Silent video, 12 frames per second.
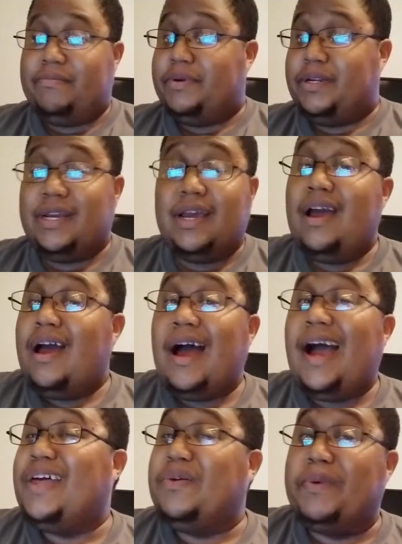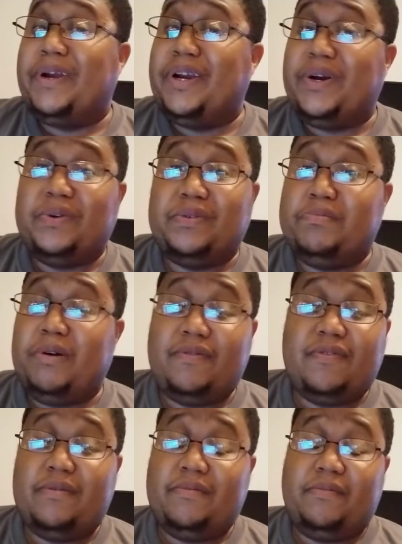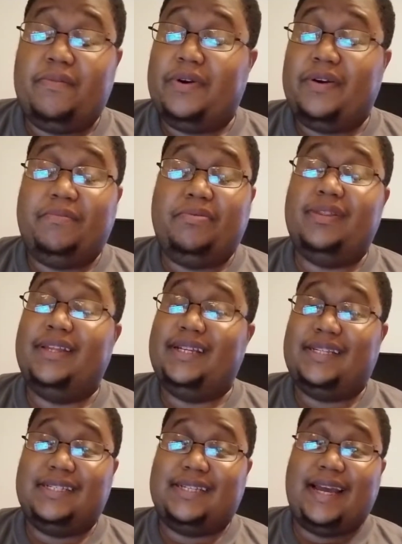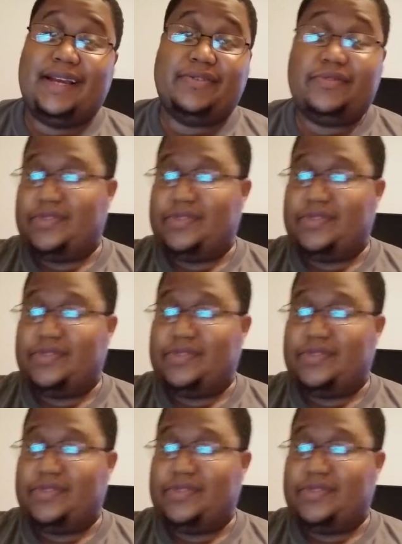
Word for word: But either way it goes, both of them were complete disasters,